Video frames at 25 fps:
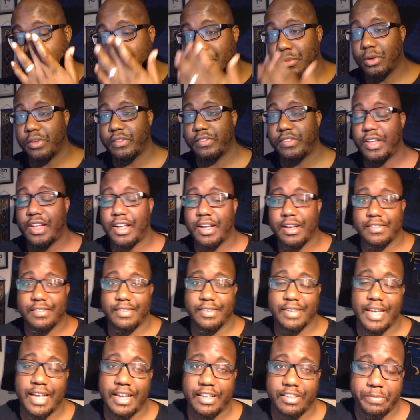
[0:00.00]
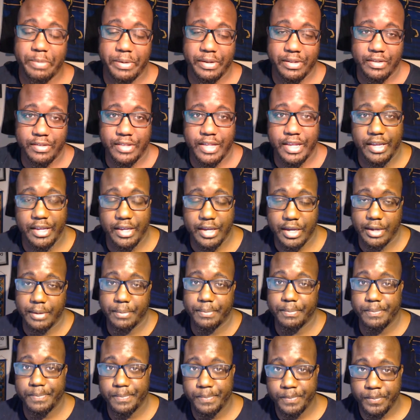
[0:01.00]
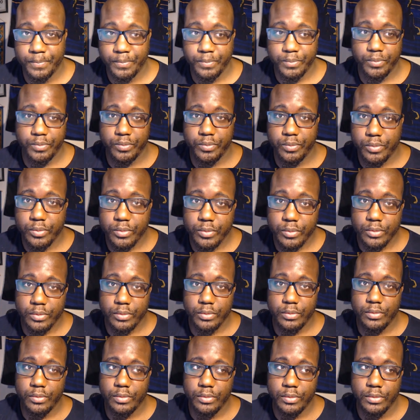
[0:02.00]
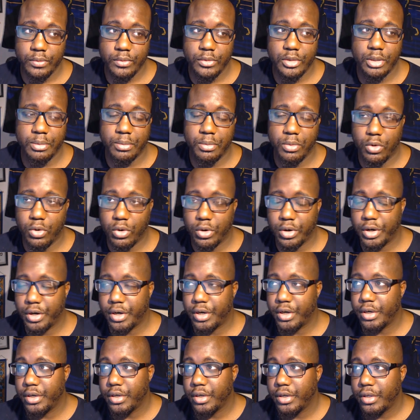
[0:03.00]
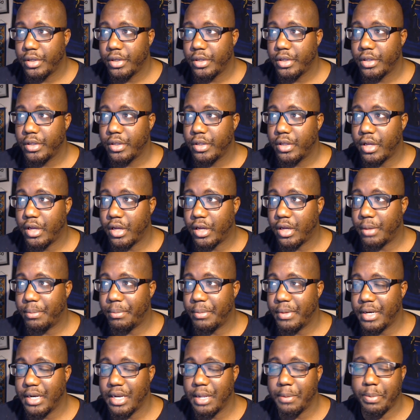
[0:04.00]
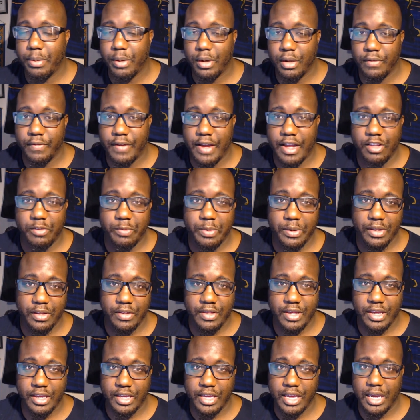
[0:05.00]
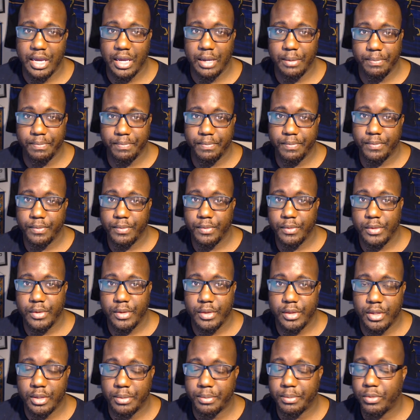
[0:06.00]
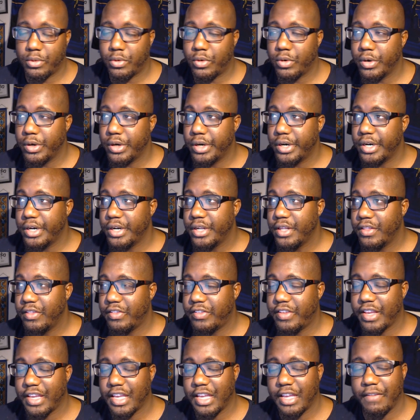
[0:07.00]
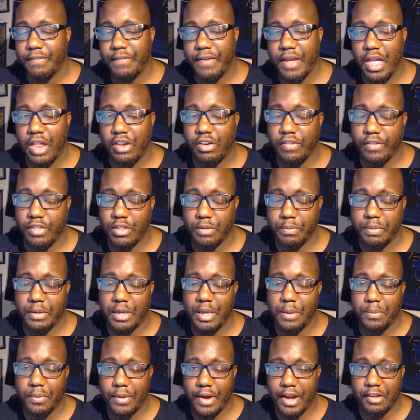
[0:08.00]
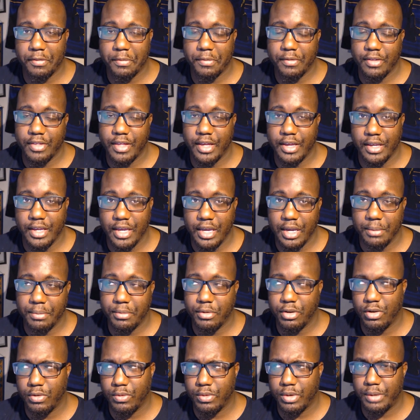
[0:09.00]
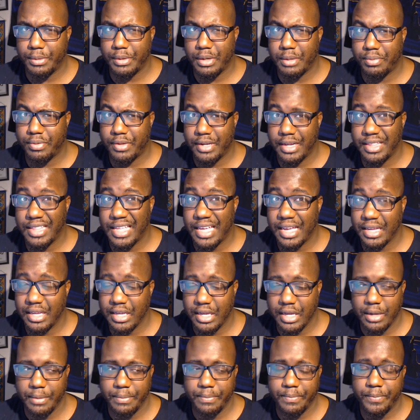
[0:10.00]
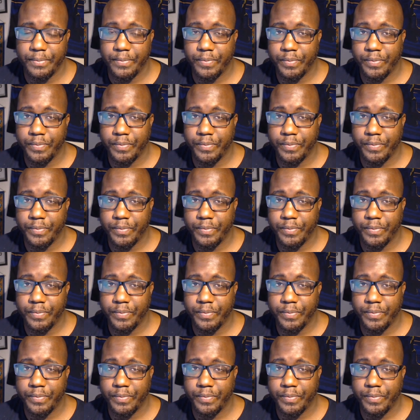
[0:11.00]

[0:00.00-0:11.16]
more toxic aspect of that game, the more uh, manipulative aspect of that game, the more taking advantage of other people aspect of that game. Do you really want to play that game?